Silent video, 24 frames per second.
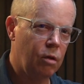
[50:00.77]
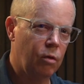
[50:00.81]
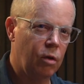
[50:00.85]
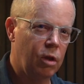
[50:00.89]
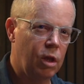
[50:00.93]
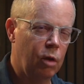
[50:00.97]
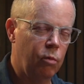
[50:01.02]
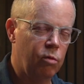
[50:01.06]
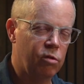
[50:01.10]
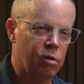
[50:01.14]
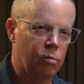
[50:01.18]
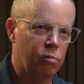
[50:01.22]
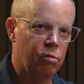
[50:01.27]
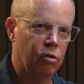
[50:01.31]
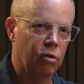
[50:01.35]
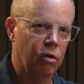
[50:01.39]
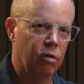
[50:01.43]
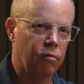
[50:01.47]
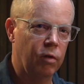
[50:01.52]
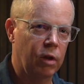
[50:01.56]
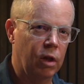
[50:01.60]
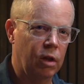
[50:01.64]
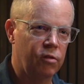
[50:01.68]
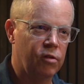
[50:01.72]
he was
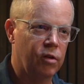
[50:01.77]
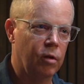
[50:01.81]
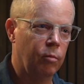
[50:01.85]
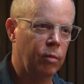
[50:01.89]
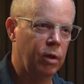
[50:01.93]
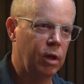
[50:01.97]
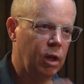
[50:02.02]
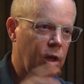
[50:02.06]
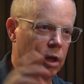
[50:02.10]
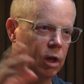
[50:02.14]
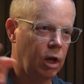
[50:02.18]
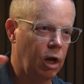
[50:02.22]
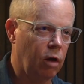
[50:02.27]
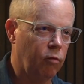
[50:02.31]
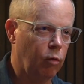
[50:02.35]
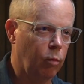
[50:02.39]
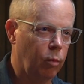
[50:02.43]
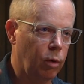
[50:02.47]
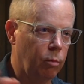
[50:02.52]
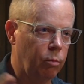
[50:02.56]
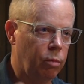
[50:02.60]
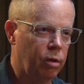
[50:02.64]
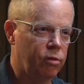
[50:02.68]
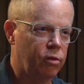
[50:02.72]
observing somebody in a
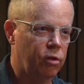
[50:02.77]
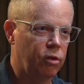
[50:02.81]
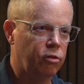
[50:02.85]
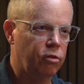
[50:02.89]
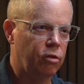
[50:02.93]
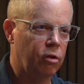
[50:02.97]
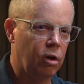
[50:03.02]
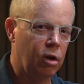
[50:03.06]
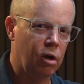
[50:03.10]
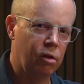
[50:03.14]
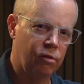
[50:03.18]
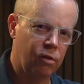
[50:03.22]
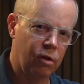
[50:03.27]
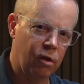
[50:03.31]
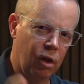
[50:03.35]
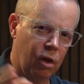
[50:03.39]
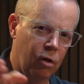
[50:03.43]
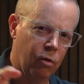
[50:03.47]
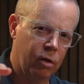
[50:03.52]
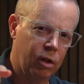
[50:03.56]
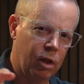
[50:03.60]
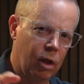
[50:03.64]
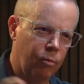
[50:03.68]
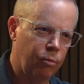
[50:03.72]
government position, and he said, "You
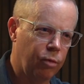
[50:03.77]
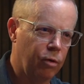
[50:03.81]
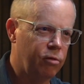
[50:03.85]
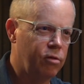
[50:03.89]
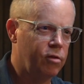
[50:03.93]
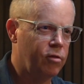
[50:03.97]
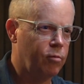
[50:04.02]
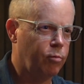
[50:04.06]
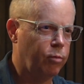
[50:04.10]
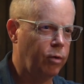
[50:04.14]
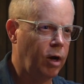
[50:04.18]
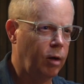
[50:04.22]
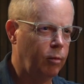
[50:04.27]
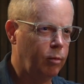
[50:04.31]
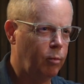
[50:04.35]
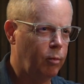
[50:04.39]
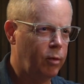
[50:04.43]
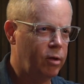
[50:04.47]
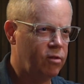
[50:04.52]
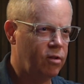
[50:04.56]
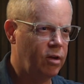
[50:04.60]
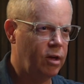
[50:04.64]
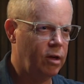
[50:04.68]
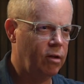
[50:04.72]
know what that person's problem
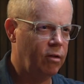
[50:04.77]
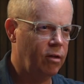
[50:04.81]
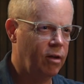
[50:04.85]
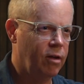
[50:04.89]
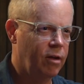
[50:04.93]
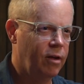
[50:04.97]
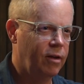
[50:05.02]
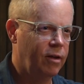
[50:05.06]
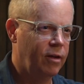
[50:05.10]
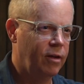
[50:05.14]
is, Neal?"